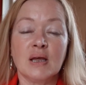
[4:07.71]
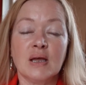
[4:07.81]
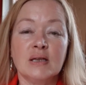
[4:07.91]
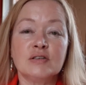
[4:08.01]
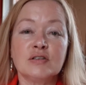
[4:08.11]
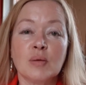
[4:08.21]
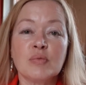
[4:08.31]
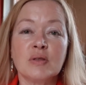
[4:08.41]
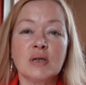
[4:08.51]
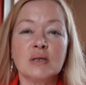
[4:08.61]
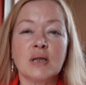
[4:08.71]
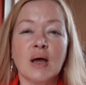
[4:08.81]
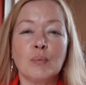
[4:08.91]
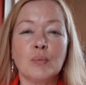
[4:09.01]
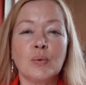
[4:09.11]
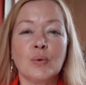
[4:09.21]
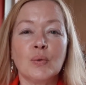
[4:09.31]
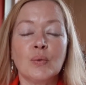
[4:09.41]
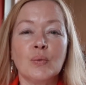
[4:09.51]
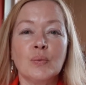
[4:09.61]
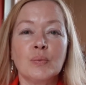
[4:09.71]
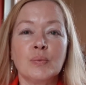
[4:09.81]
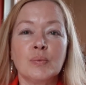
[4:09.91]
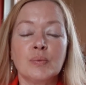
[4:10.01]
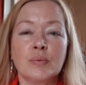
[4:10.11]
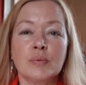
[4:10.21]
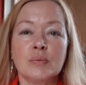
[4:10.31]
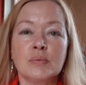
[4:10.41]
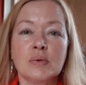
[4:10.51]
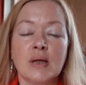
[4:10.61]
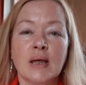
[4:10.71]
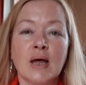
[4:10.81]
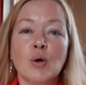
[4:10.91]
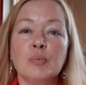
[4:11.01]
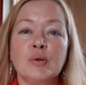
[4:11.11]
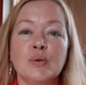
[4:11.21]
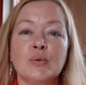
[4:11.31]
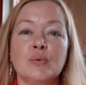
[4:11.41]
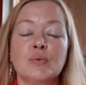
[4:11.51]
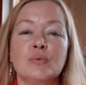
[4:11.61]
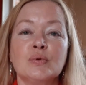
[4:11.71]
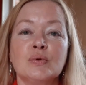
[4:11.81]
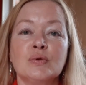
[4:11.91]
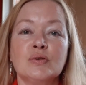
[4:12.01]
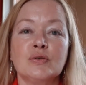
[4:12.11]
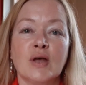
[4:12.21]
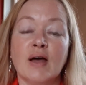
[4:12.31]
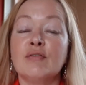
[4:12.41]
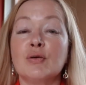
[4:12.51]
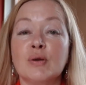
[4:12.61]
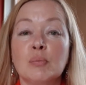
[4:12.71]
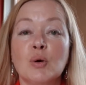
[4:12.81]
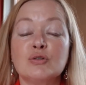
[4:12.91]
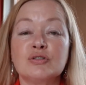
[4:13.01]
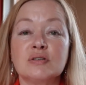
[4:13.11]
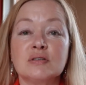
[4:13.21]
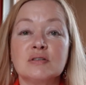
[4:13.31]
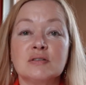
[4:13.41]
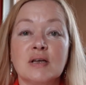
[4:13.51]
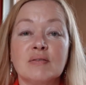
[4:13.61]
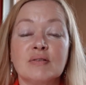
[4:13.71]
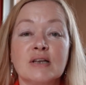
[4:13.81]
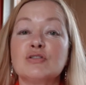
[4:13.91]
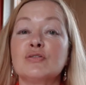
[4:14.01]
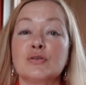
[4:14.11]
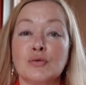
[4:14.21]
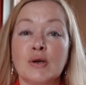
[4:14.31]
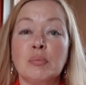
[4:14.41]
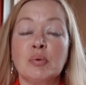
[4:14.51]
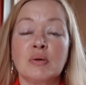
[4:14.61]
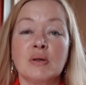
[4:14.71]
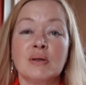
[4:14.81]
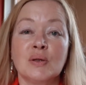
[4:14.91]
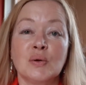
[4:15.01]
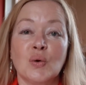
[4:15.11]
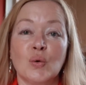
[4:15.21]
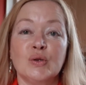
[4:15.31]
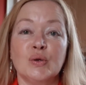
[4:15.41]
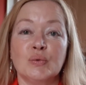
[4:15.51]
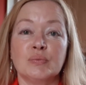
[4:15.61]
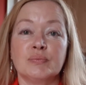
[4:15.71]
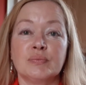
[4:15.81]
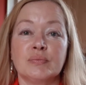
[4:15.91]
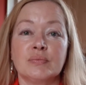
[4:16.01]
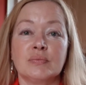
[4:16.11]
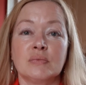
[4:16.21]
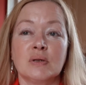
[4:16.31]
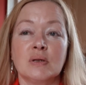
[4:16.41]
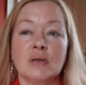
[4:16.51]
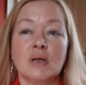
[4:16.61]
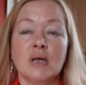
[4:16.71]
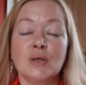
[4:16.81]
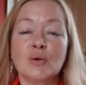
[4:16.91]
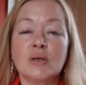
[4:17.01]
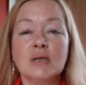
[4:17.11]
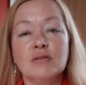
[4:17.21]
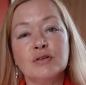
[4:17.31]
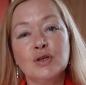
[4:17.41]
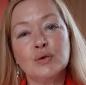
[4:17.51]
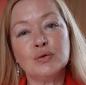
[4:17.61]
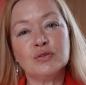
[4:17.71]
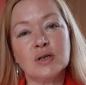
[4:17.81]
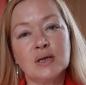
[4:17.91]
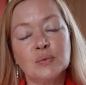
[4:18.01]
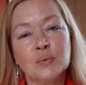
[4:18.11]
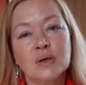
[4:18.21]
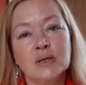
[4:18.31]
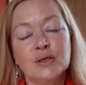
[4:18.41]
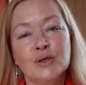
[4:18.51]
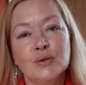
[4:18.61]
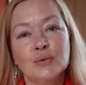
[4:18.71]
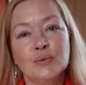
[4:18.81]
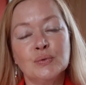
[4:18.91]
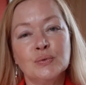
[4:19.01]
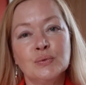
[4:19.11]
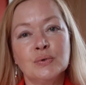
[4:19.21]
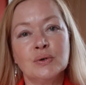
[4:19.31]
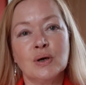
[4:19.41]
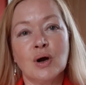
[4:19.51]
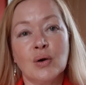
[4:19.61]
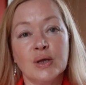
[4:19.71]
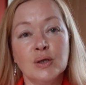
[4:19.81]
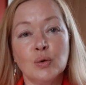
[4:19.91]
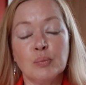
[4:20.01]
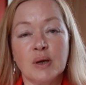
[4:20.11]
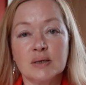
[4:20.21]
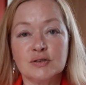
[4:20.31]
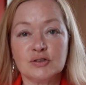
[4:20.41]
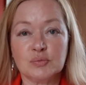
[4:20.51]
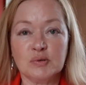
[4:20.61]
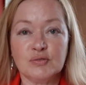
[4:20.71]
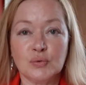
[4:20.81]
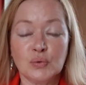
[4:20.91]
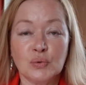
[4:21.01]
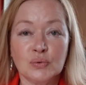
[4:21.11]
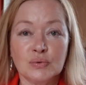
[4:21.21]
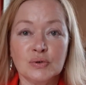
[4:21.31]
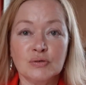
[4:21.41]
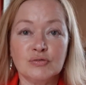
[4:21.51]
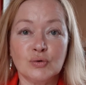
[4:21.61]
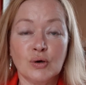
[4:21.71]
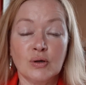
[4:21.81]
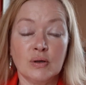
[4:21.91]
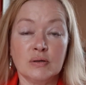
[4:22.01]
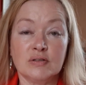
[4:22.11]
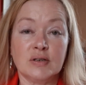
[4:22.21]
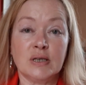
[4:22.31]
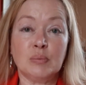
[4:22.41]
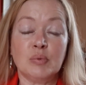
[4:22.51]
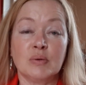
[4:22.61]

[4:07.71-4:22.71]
It's something that will help you to have your emotions have less of a grip on you. And you can even use it when you are in your bed just before you fall asleep.